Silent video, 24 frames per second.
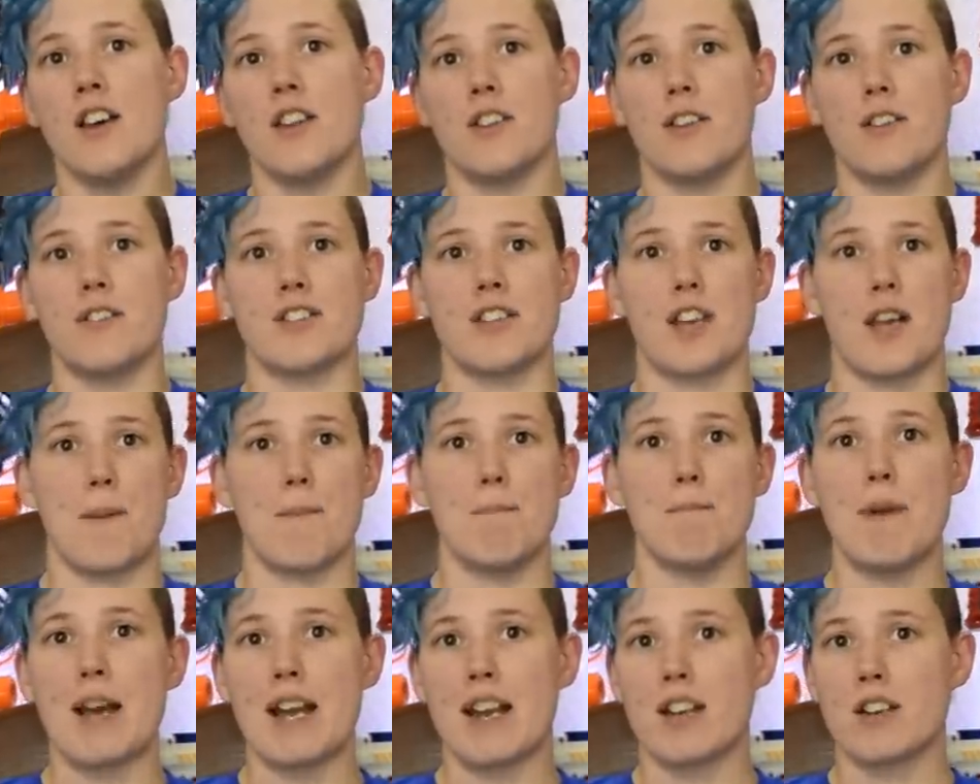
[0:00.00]
There's a
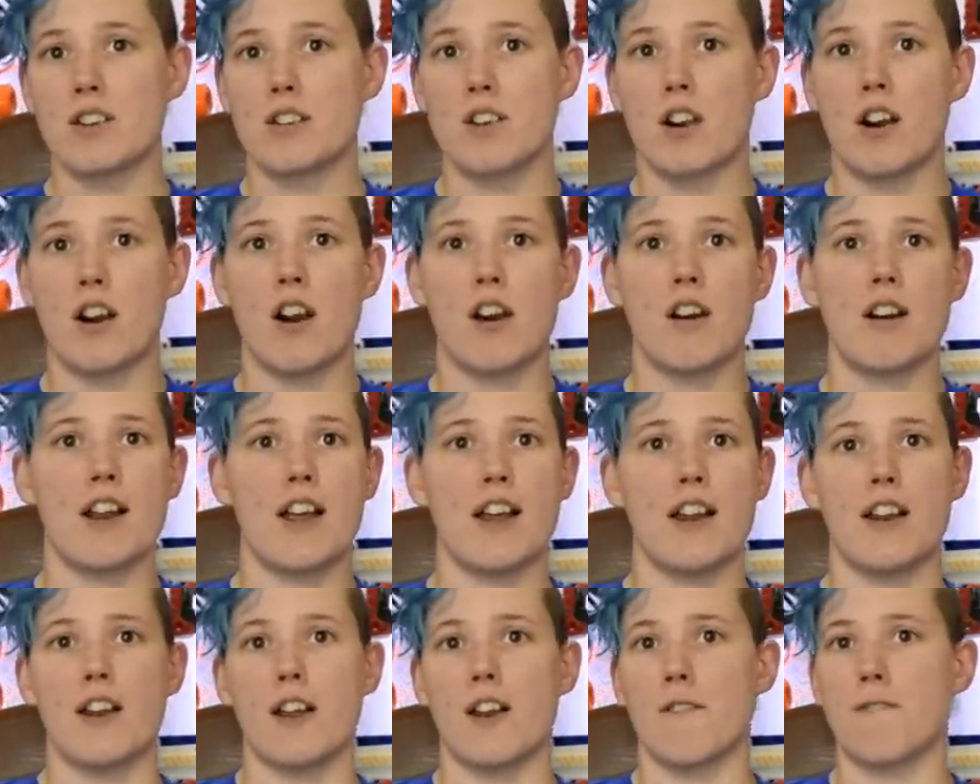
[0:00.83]
mega dart
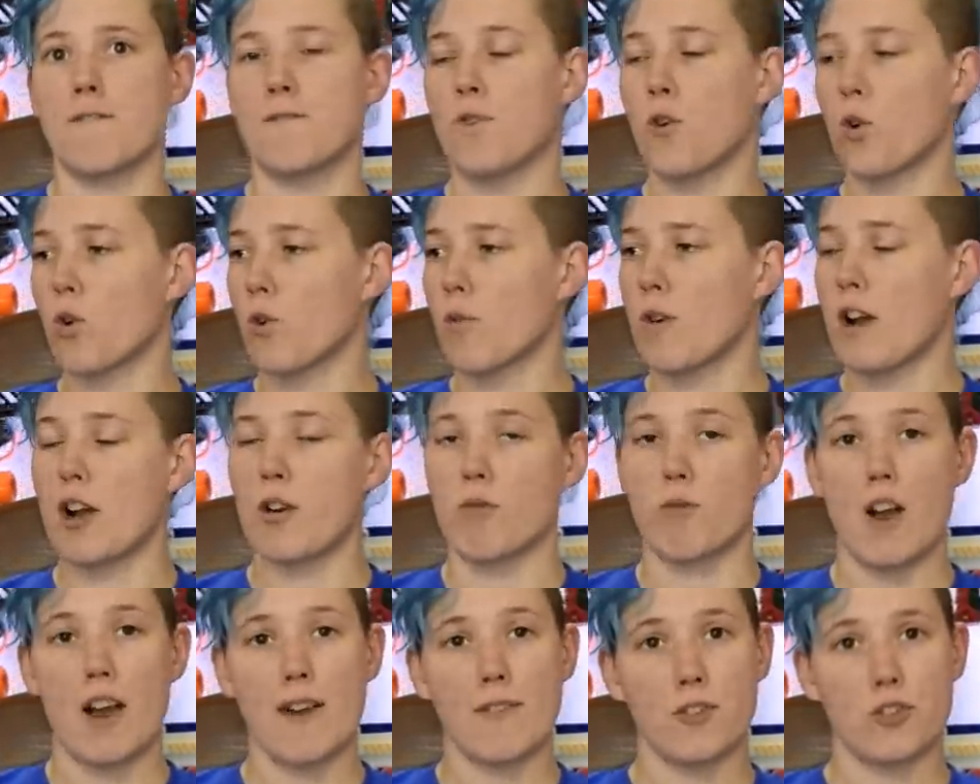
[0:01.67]
and a
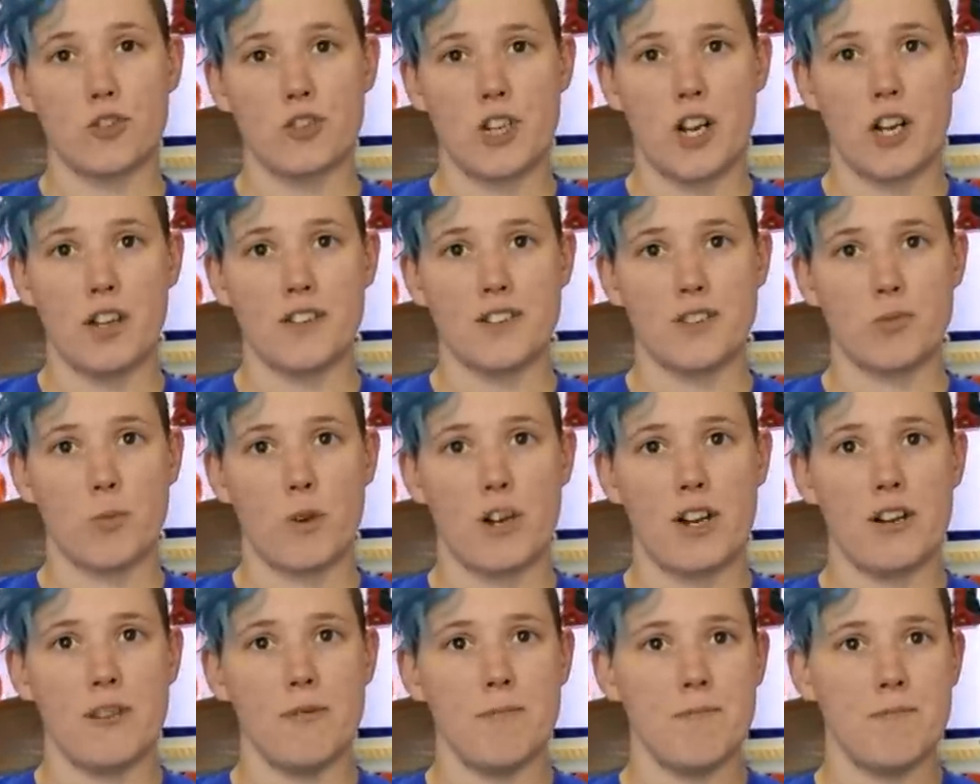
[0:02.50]
four-round rival shell as
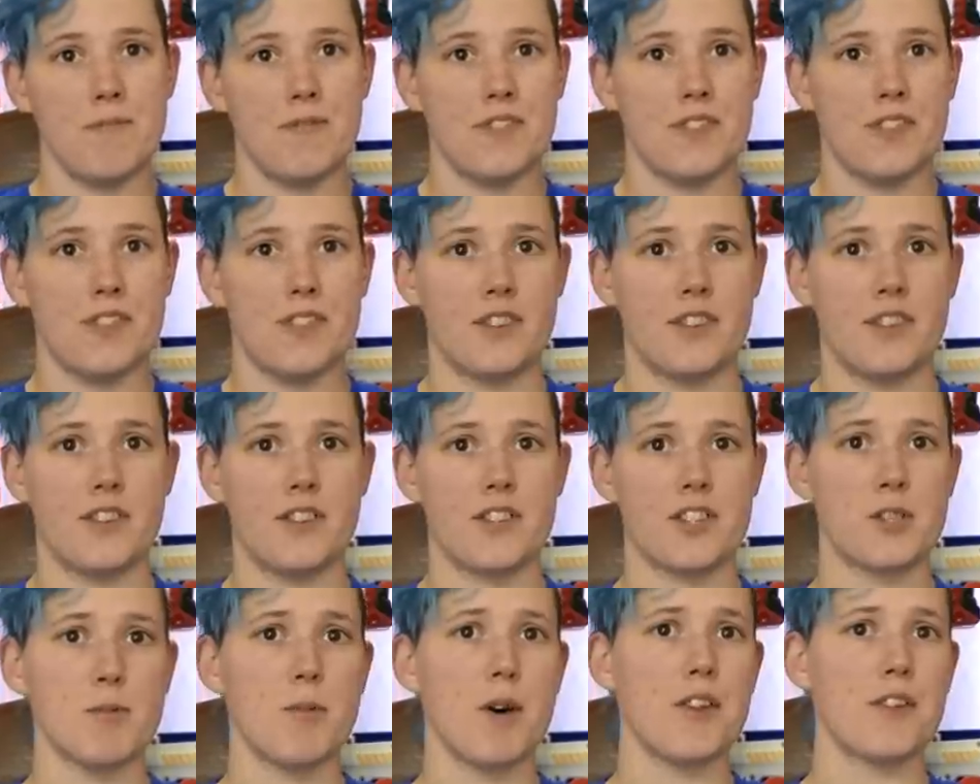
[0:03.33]
well.
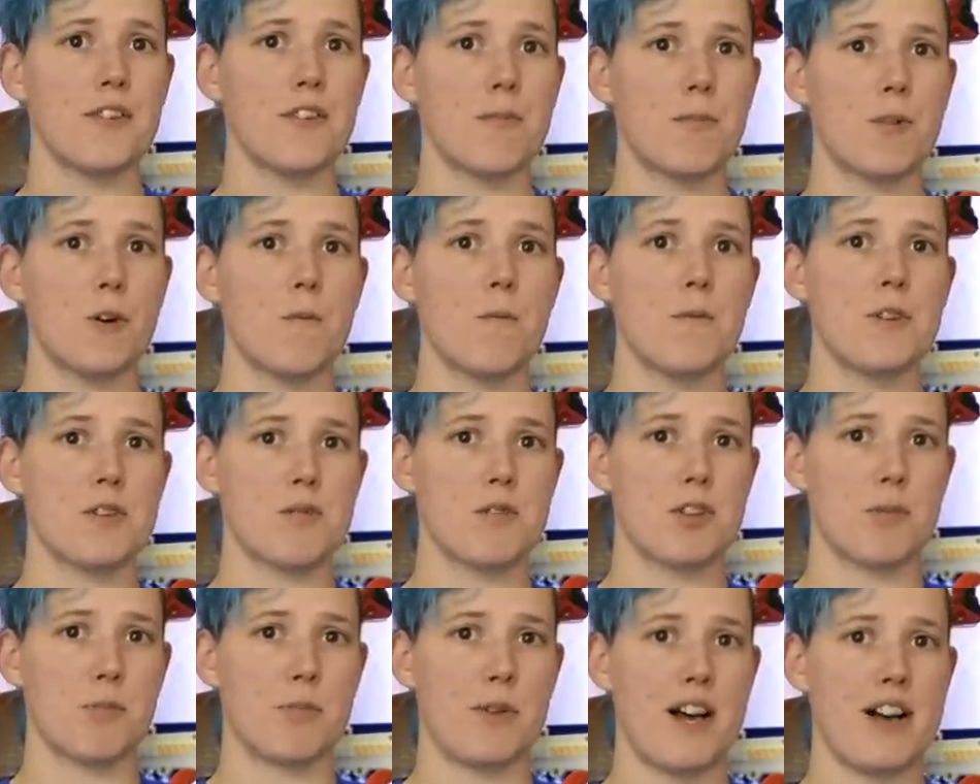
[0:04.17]
There's some other improvements
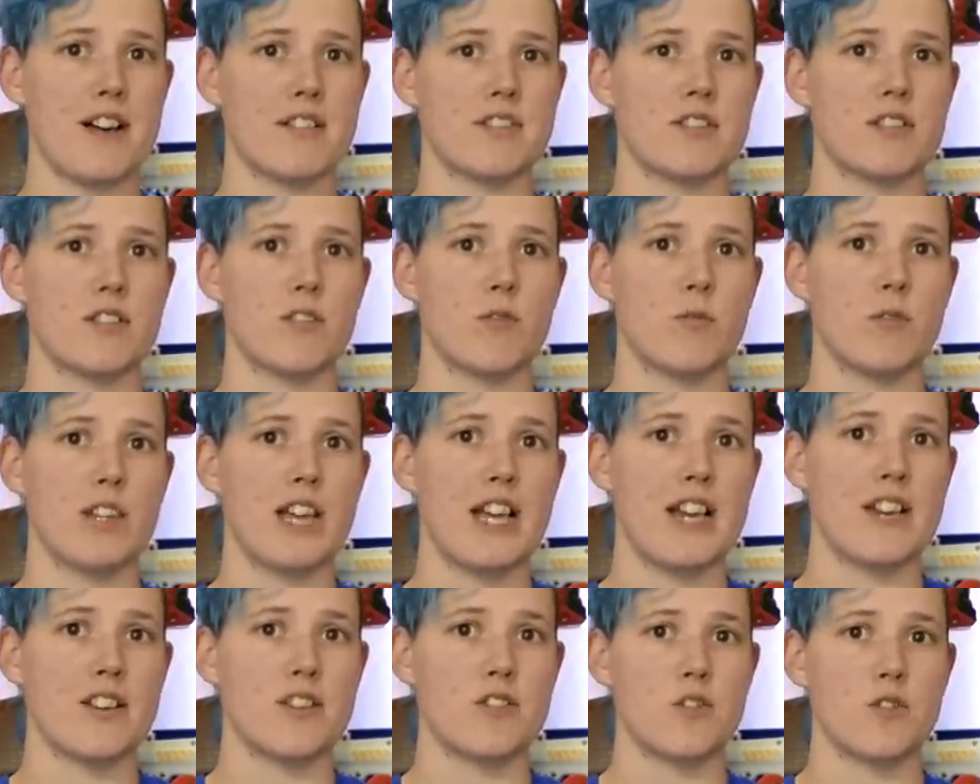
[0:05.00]
with the blaster
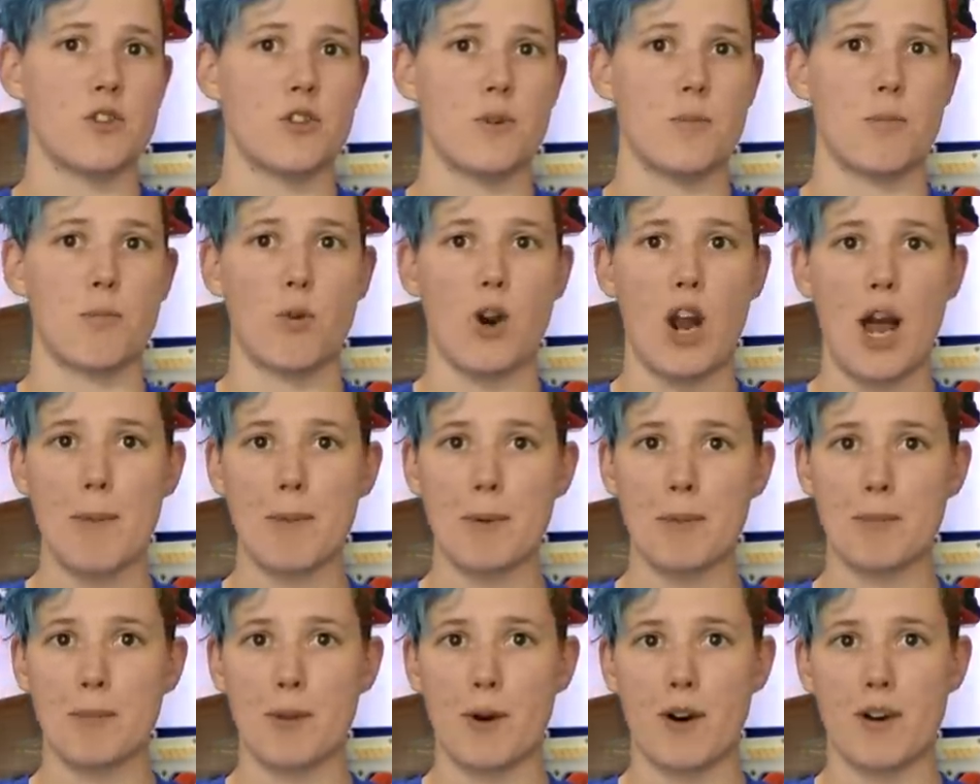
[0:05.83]
relating to the
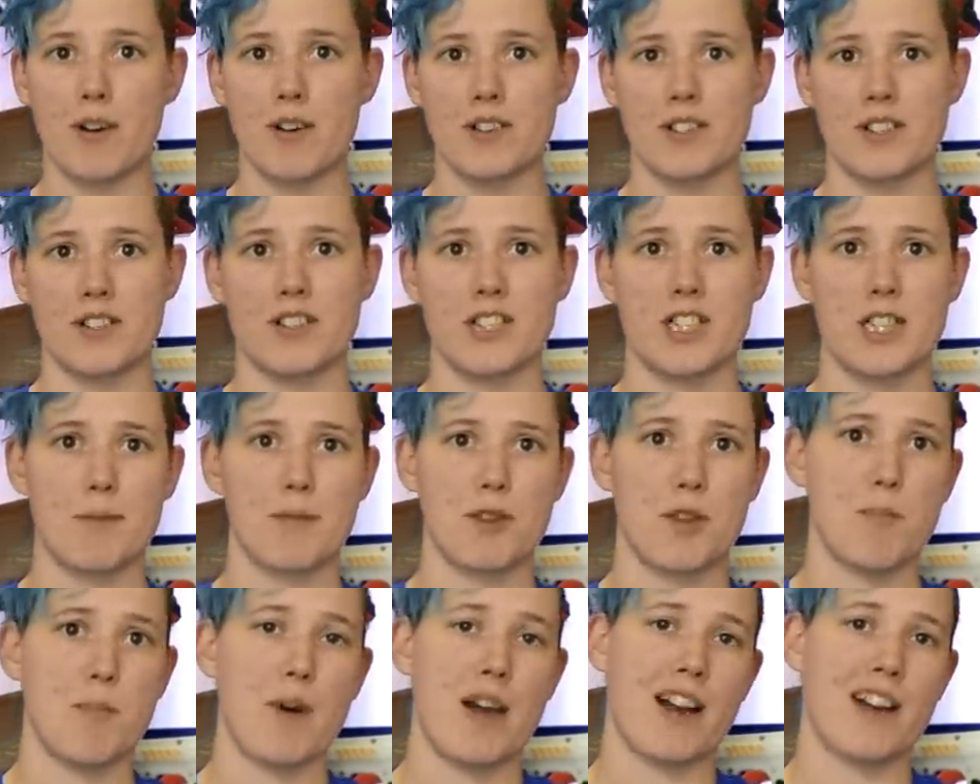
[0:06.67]
priming bars and some
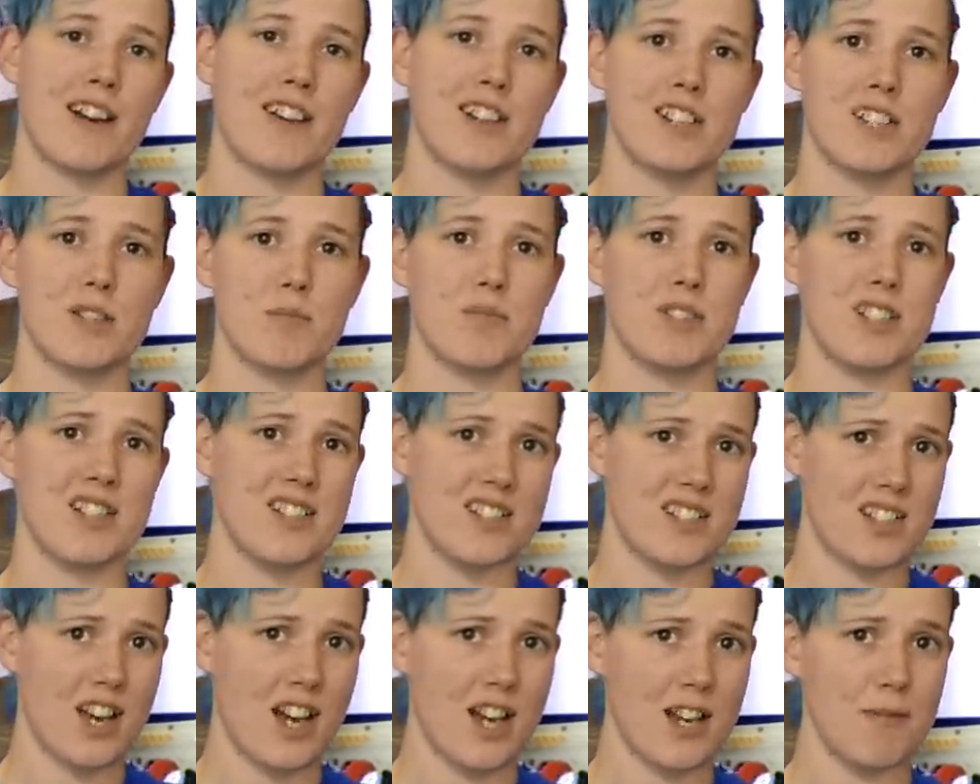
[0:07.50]
of the mechanisms
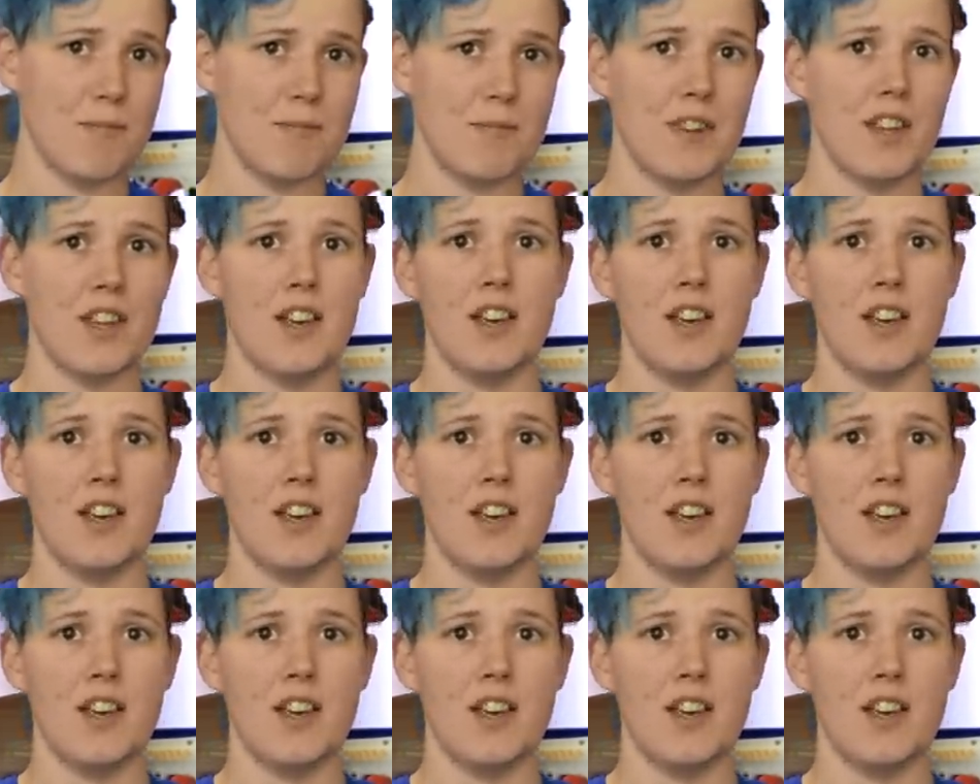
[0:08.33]
inside.